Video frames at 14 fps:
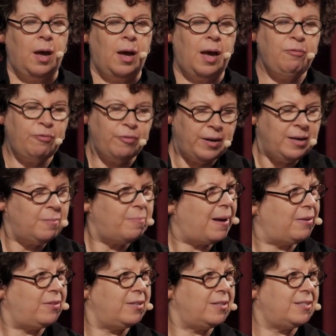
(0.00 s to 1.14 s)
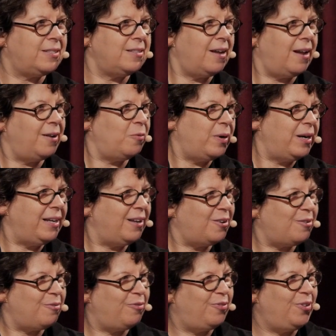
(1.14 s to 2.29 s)
I've written about this. No, I don't want to get
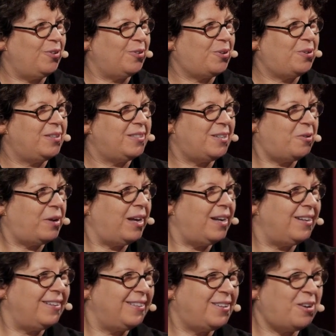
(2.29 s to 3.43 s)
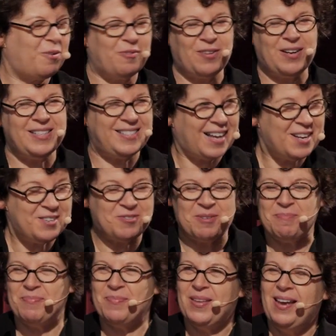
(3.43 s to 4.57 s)
off your... Is it okay to go off on a side trip?
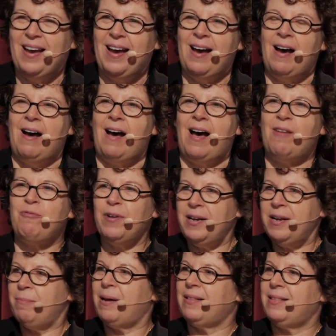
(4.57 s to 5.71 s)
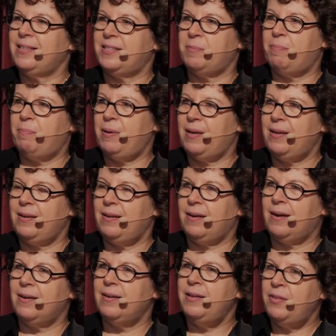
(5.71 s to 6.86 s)
I've written about this a bit
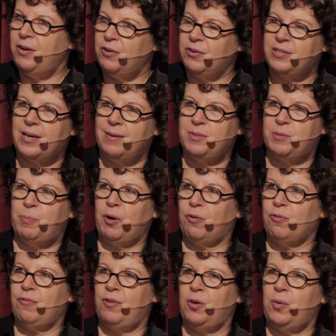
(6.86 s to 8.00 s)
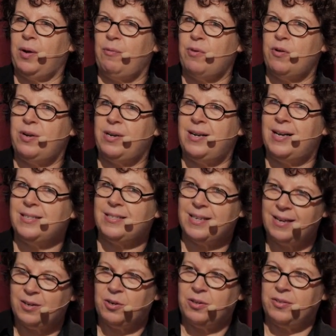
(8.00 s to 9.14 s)
in the New York Times Book Review. I wrote an
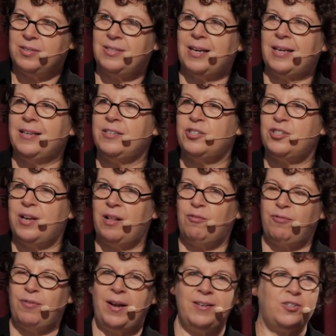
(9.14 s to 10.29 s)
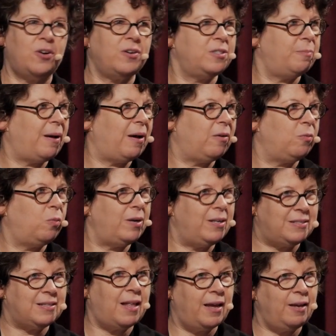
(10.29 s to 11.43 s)
essay called The Second Shelf, and I talked about what
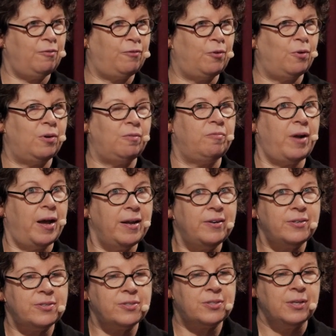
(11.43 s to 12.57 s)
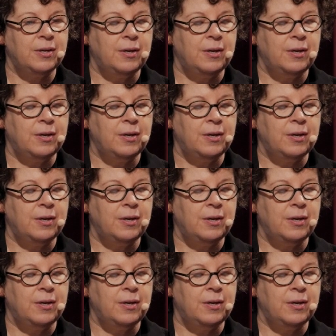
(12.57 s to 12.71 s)
it's like for writers.